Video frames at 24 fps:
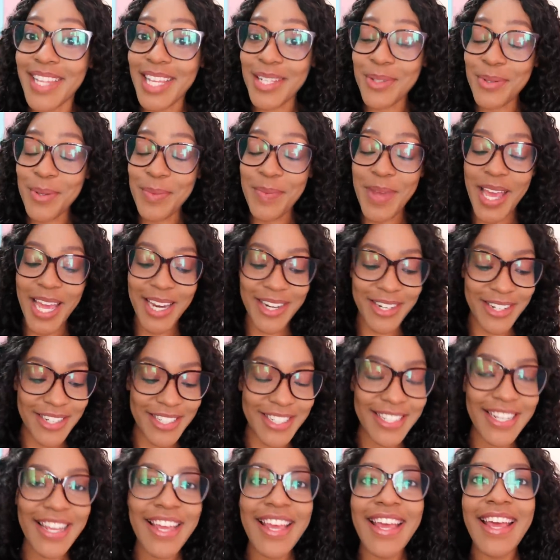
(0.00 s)
That's what
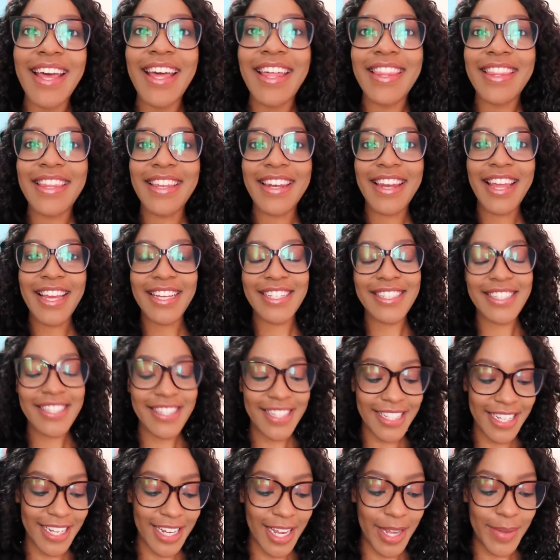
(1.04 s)
matters. The next
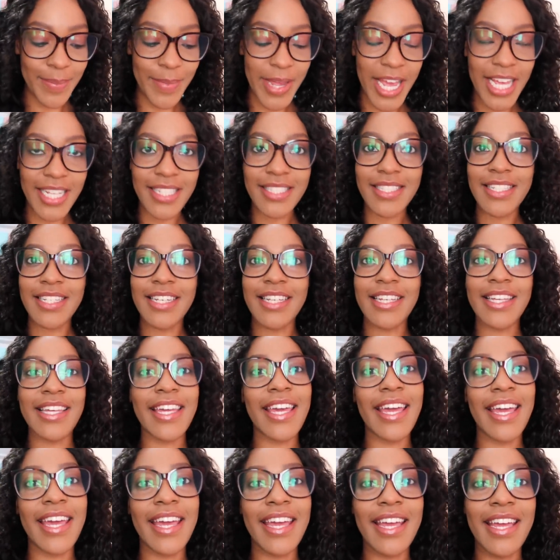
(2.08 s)
thing I'm asking
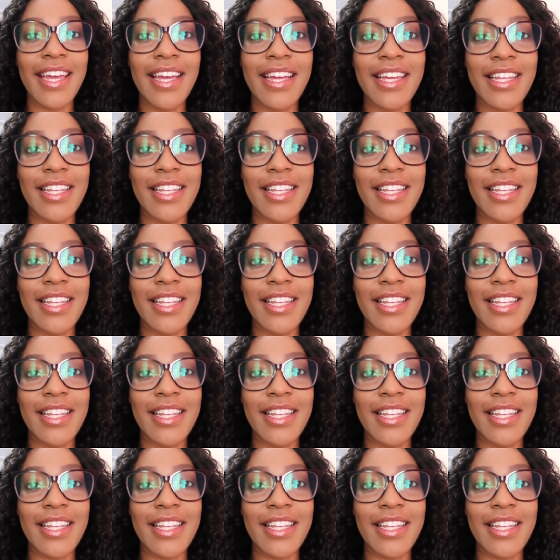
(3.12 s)
Kay